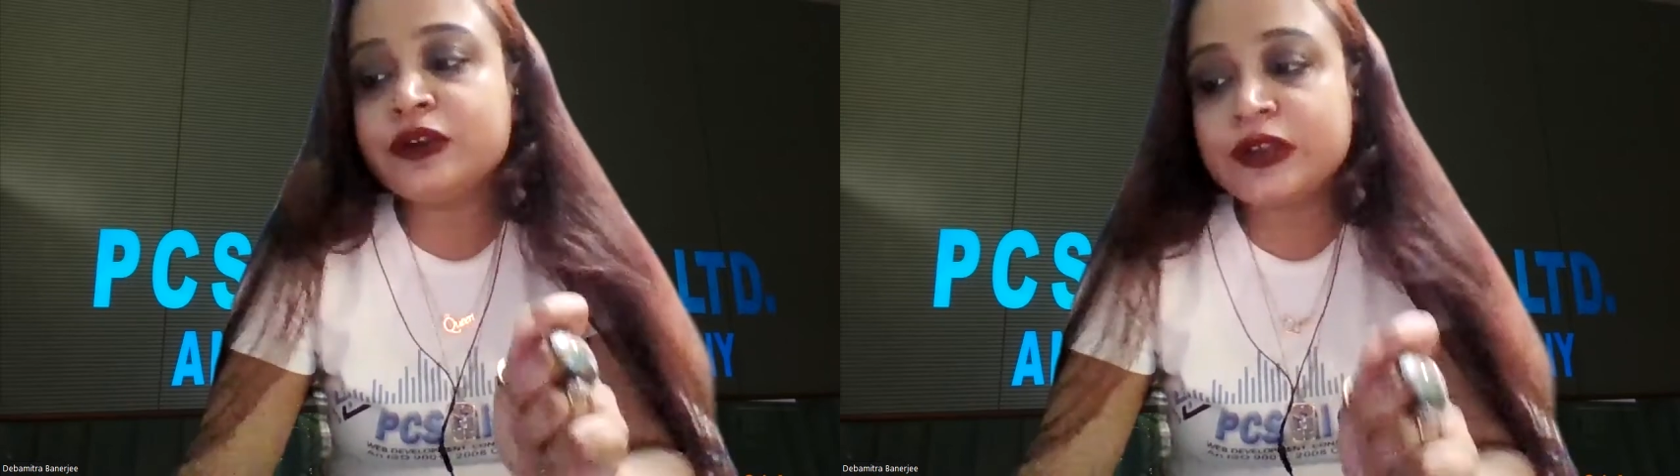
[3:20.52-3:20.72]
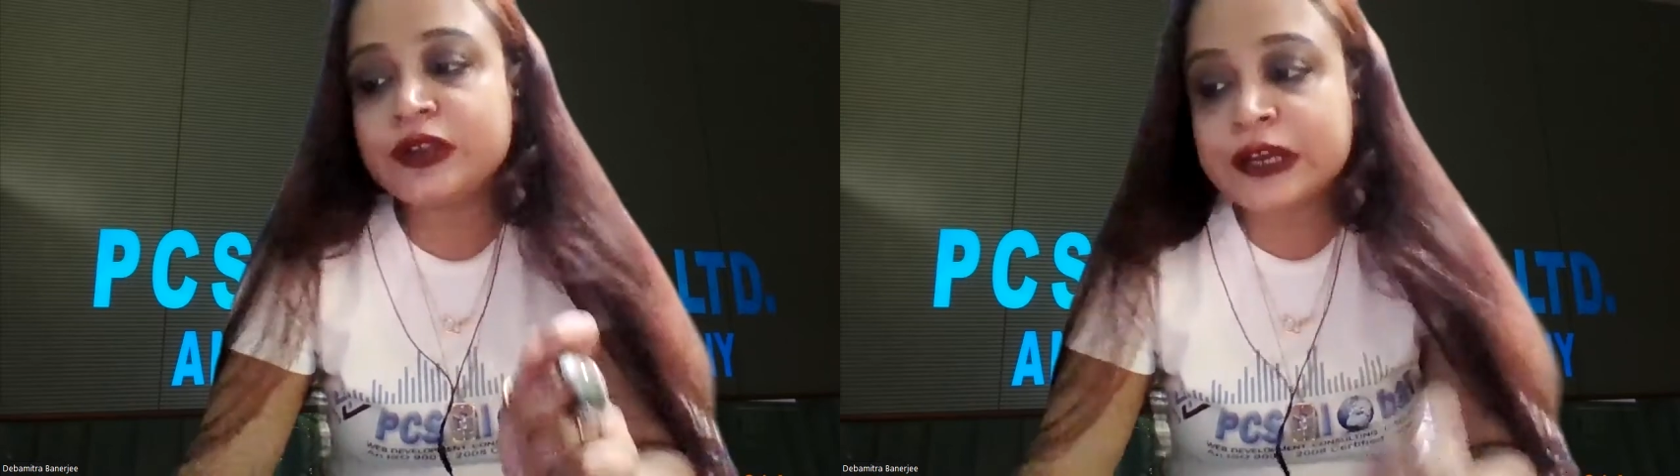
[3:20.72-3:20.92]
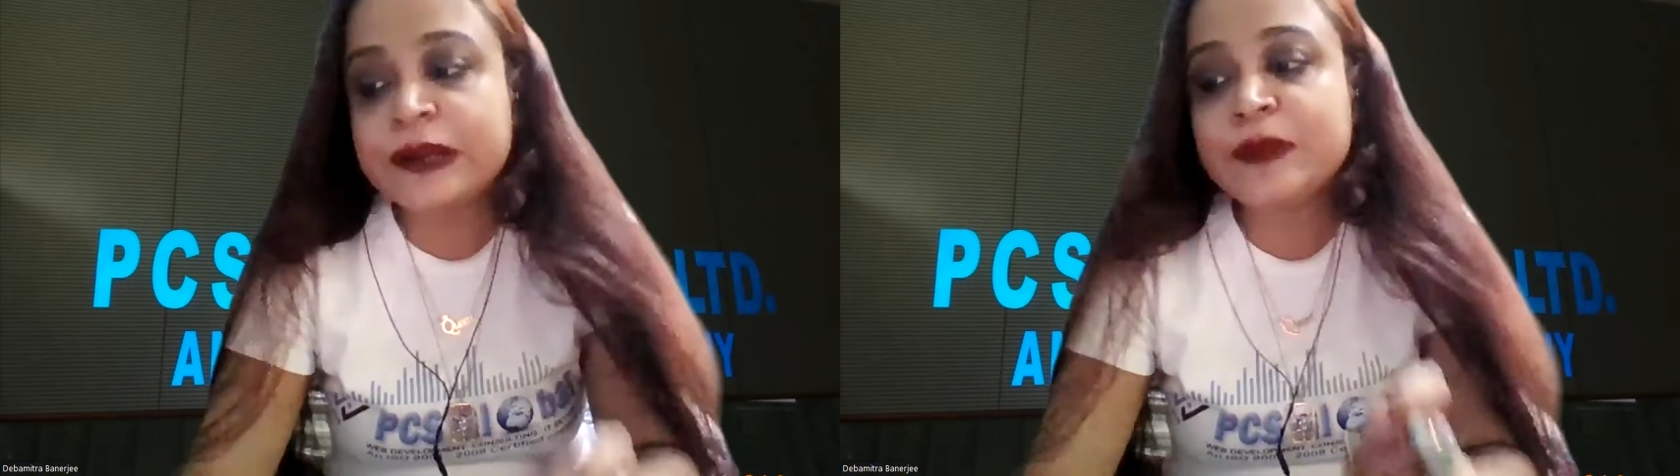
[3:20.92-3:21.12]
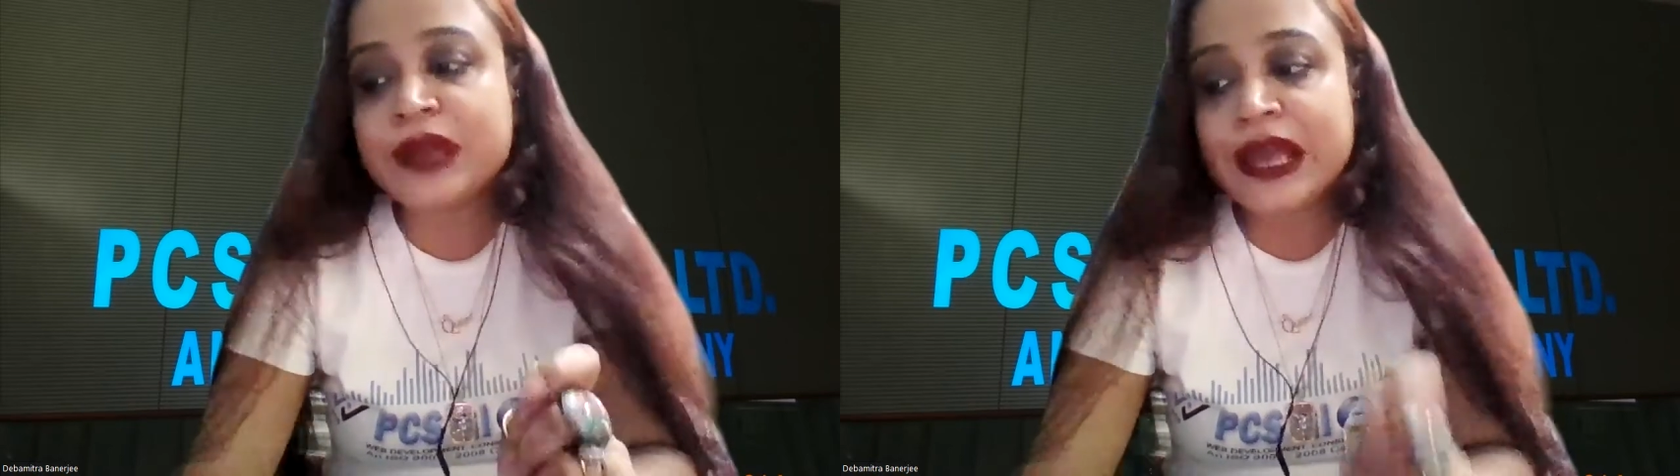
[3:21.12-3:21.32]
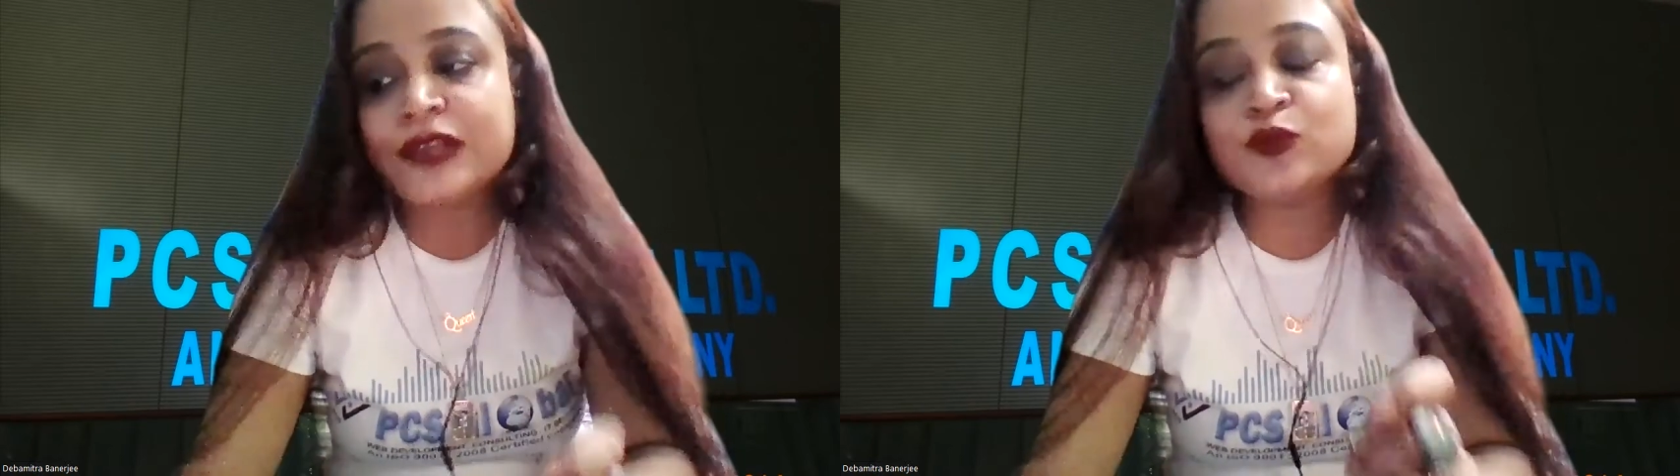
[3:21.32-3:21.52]
termed
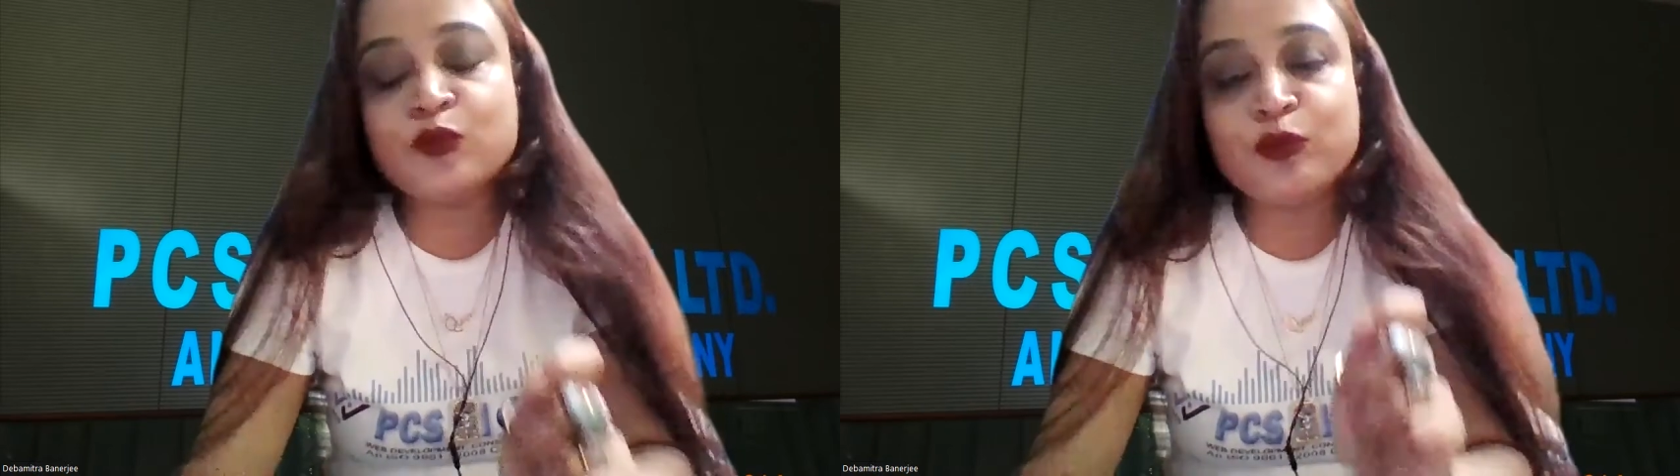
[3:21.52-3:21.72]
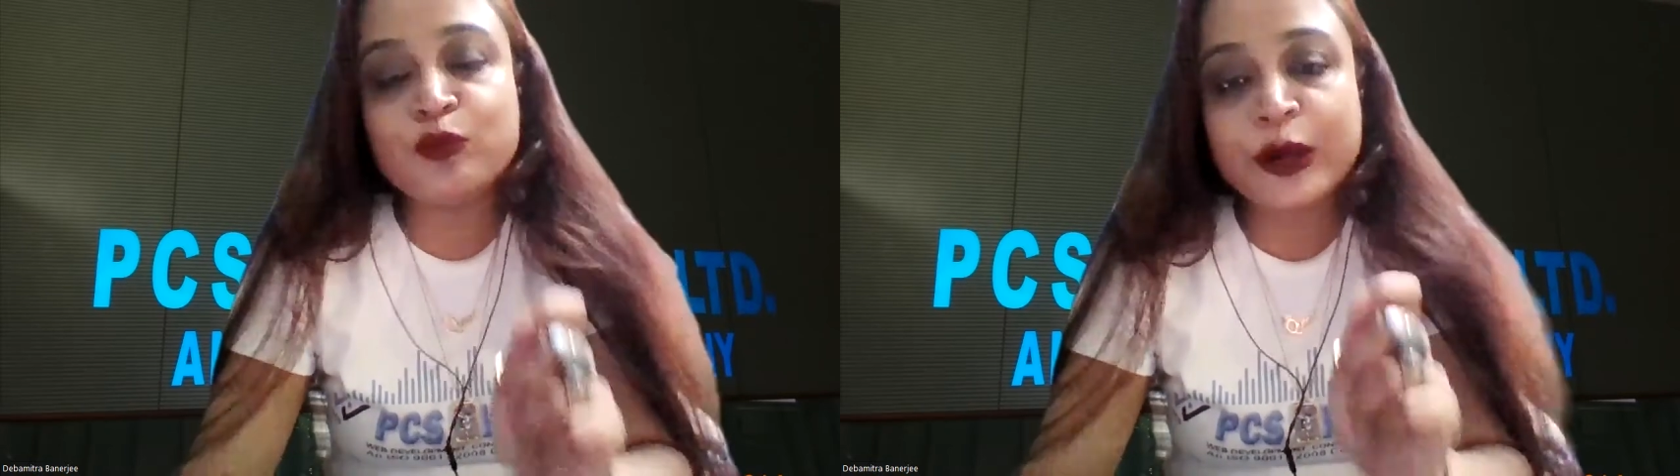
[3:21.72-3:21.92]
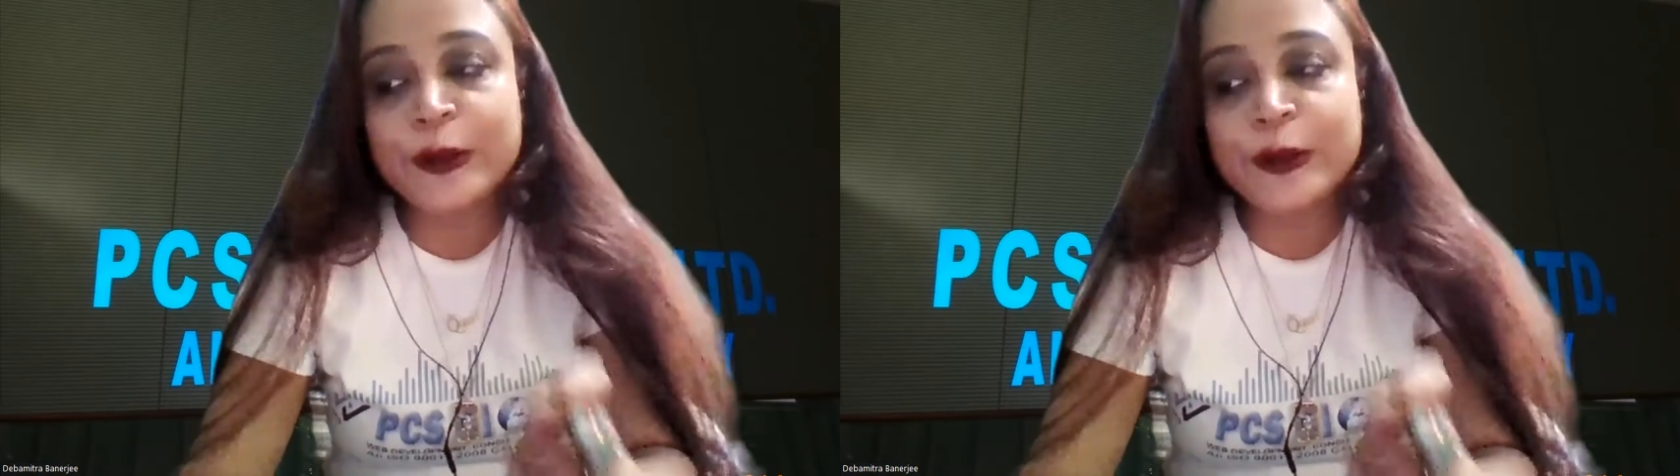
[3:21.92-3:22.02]
as one